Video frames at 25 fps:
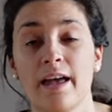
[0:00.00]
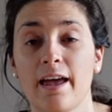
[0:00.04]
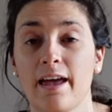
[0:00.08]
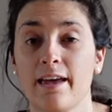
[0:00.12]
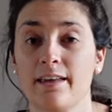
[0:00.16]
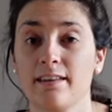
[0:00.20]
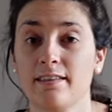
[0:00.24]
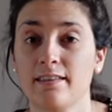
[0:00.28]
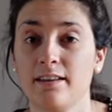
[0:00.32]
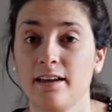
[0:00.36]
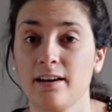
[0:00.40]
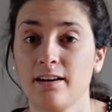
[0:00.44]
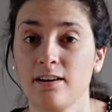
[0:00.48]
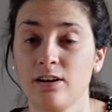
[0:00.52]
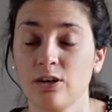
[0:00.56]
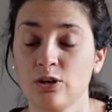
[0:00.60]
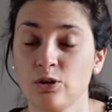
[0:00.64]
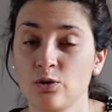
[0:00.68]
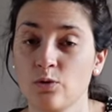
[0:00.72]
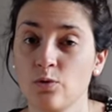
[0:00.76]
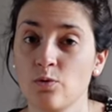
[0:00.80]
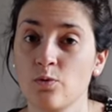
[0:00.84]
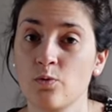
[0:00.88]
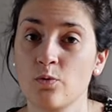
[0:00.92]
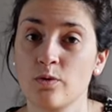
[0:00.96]
and then
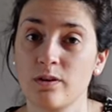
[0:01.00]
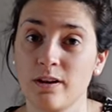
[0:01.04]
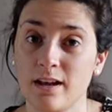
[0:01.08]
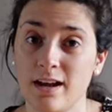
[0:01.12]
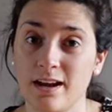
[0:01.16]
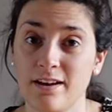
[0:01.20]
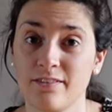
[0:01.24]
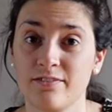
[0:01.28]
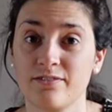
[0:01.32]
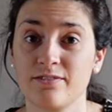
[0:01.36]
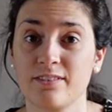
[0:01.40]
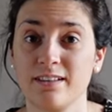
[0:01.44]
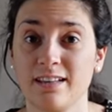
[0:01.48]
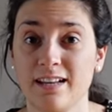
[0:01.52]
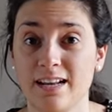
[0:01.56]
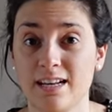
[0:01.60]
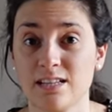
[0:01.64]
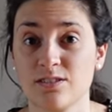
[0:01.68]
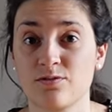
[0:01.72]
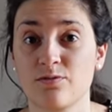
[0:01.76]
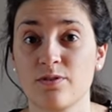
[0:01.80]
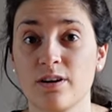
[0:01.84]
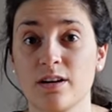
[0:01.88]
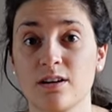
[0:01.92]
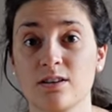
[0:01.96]
you will have
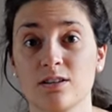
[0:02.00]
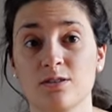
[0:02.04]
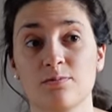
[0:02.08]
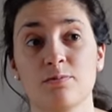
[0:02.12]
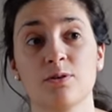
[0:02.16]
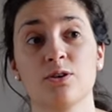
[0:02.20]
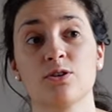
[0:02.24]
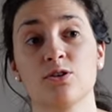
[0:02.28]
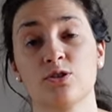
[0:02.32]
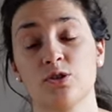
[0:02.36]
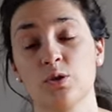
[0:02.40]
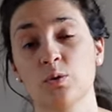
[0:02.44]
less wrinkles because